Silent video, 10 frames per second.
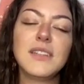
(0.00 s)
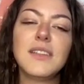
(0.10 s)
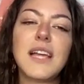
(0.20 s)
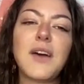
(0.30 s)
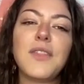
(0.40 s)

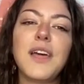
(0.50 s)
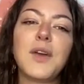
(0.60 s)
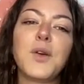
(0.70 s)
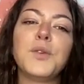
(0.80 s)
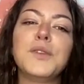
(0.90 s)
Allow
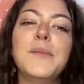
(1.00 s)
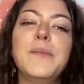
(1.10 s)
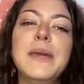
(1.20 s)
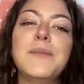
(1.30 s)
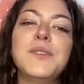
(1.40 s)
that golden
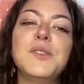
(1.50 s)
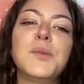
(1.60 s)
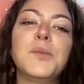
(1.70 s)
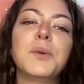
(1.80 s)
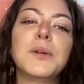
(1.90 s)
beam
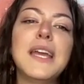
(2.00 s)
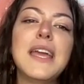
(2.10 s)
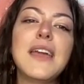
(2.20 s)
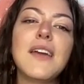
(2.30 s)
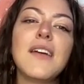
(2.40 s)
to
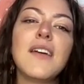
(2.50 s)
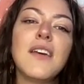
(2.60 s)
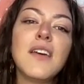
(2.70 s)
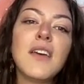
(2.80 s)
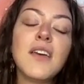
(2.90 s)
bring
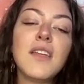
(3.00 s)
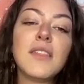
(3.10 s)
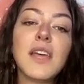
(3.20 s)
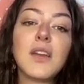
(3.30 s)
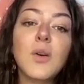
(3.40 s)

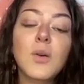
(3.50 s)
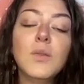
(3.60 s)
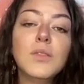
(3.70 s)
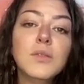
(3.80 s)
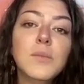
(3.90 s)
that
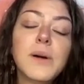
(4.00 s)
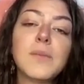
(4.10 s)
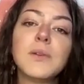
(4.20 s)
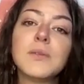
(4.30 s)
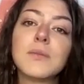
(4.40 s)
whole
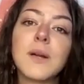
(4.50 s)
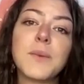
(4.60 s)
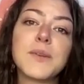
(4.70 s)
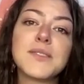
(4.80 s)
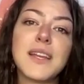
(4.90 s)
bubble
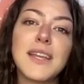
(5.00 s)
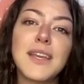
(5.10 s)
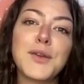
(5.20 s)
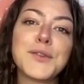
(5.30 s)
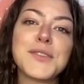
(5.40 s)

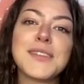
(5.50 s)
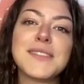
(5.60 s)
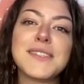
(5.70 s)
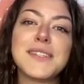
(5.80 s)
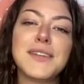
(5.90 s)
representing your
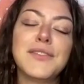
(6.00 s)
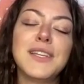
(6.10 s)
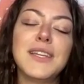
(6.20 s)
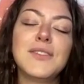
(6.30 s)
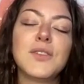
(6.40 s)

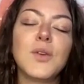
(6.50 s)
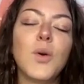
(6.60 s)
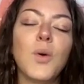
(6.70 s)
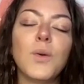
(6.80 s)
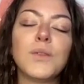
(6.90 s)
sensitivity to
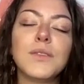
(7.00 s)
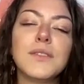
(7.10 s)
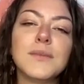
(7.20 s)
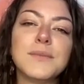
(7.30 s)
gold.